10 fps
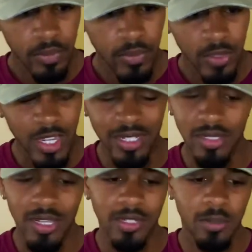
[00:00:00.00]
Texas
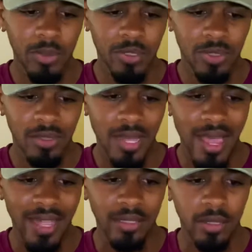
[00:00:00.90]
A&M is
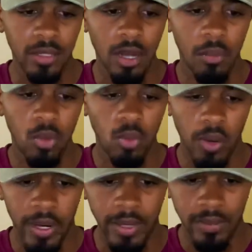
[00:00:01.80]
at the number
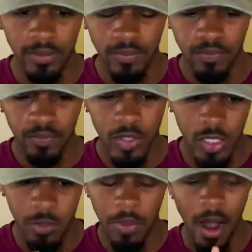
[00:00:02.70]
1
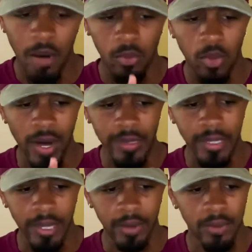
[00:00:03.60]
spot right
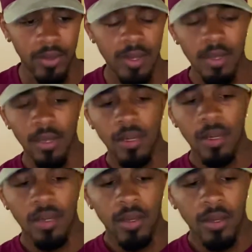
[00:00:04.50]
now.
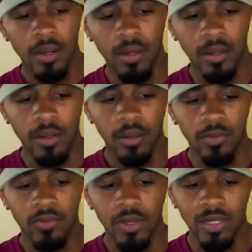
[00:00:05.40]

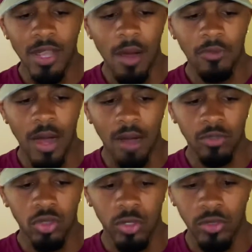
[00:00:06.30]
For the top 5
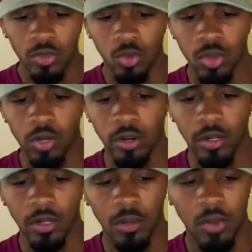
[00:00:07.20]
choices, we are
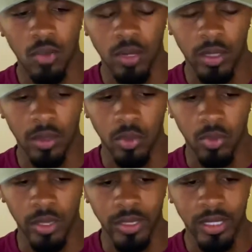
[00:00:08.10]
number one.
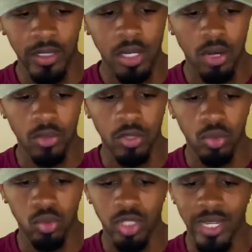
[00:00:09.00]
Then it's
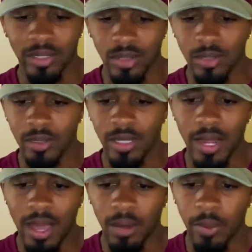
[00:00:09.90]
OU, Texas, then
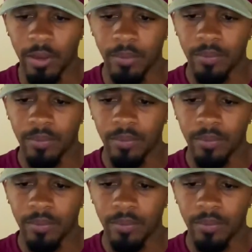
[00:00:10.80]
Alabama.